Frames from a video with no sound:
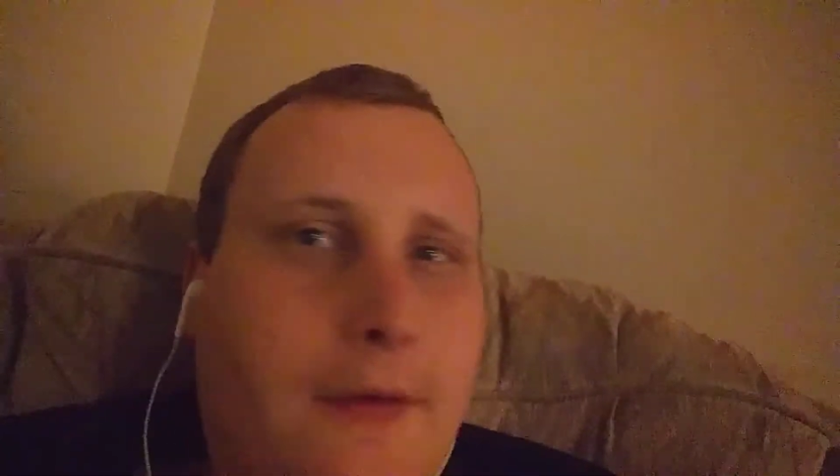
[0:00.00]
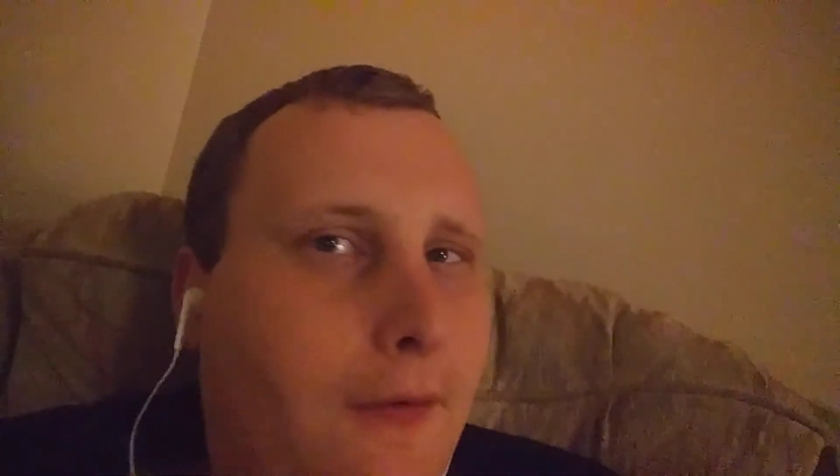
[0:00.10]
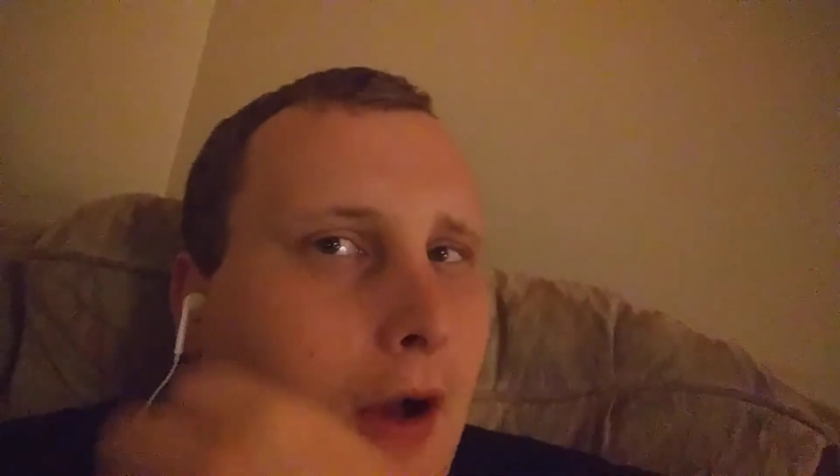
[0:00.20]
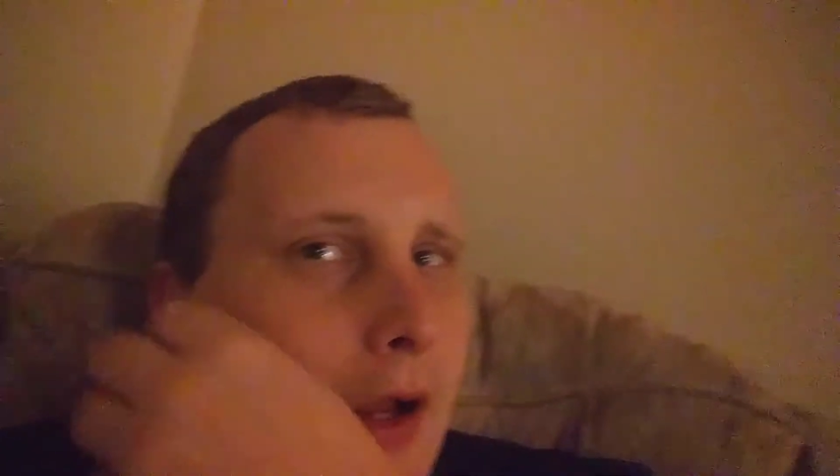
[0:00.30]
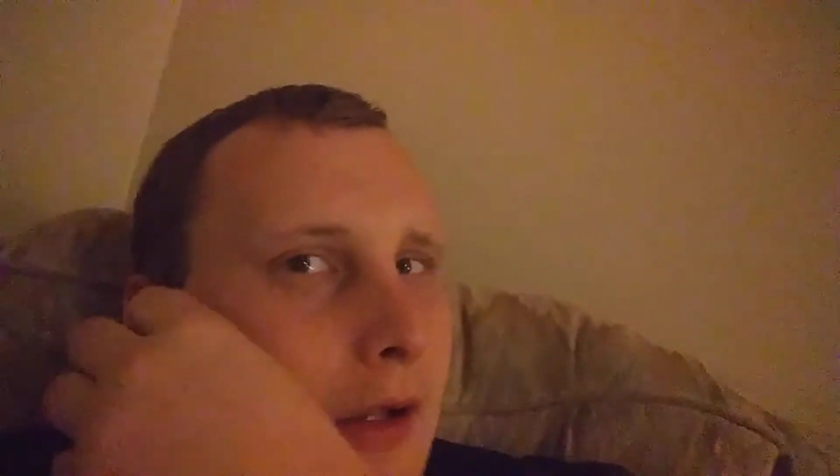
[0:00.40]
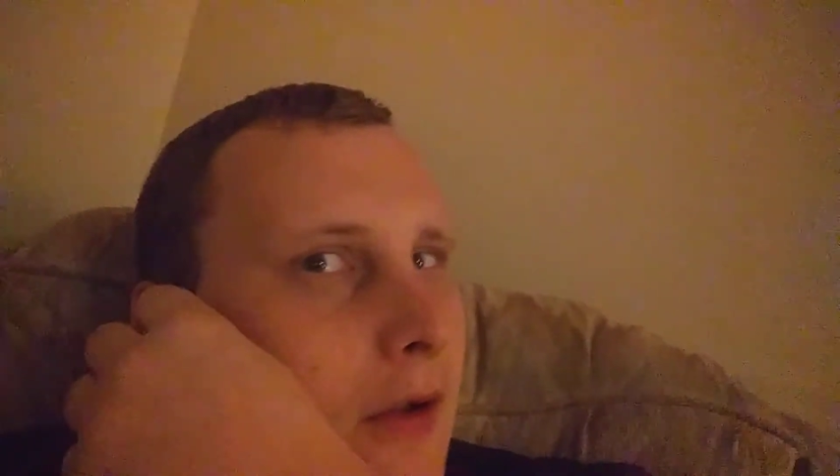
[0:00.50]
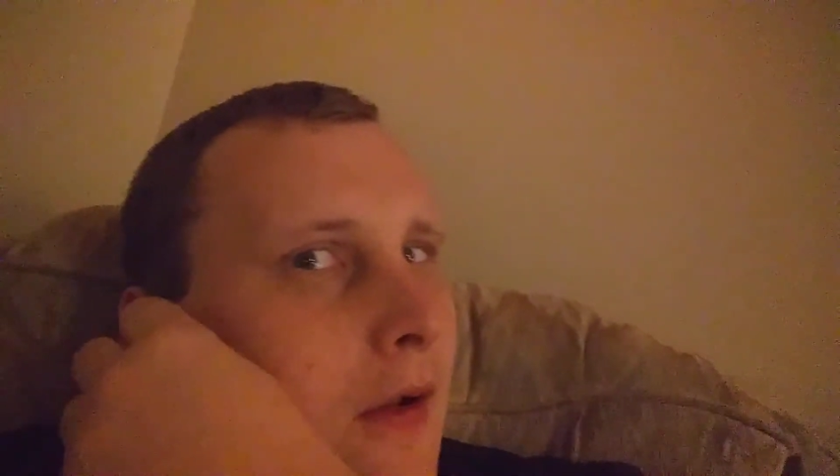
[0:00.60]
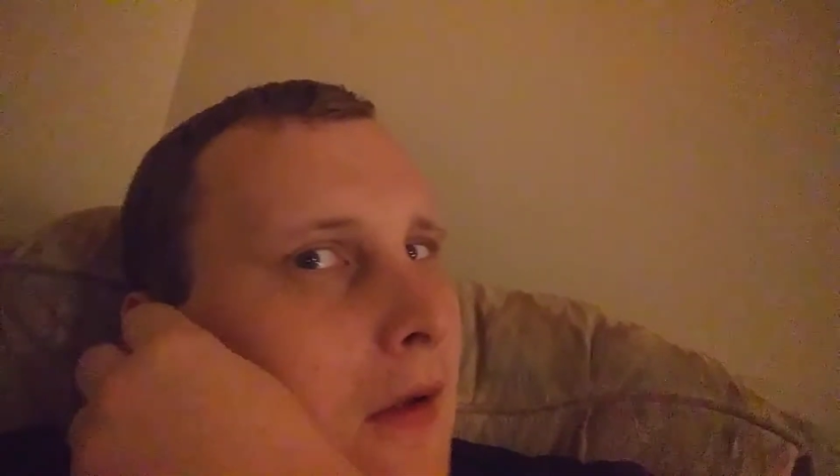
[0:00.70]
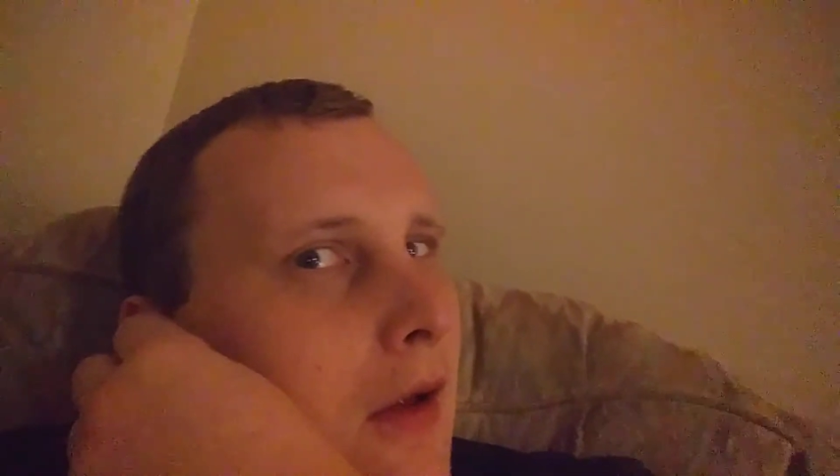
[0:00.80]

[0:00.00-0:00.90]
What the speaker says: fucking